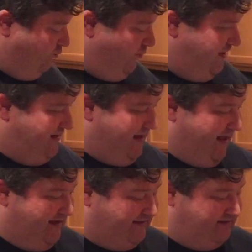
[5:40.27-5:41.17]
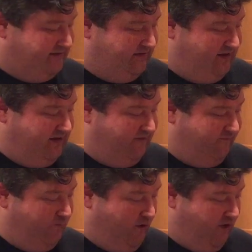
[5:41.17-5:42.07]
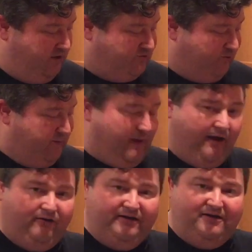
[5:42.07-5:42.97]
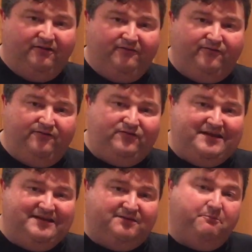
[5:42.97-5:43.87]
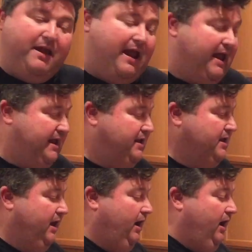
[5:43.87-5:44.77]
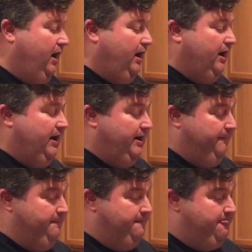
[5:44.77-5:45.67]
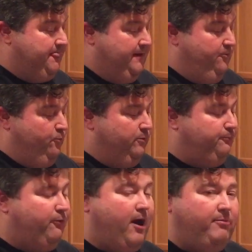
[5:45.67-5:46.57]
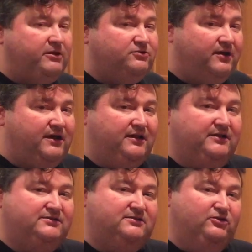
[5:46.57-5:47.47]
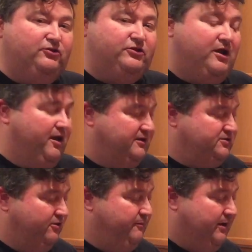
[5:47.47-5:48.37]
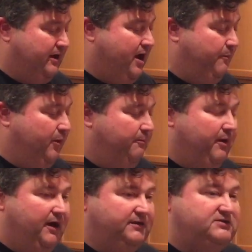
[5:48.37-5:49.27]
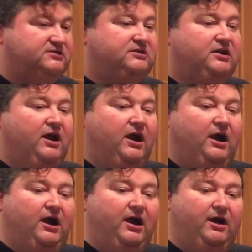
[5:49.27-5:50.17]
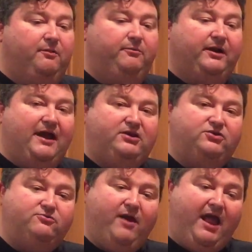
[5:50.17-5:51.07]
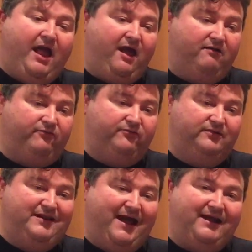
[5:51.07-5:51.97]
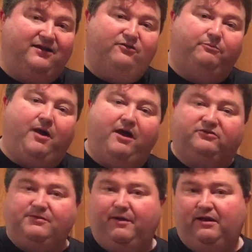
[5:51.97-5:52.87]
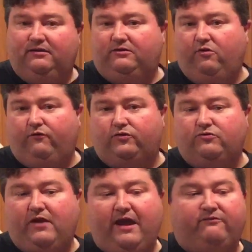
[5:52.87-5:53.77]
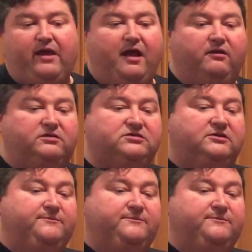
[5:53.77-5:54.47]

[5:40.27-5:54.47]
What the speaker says: 29th of March. We bottled it on the 15th of May. We're probably drinking this a little young. It's only been a couple of months, but I do have 9 other bottles. I made a little over 2.5 gallons.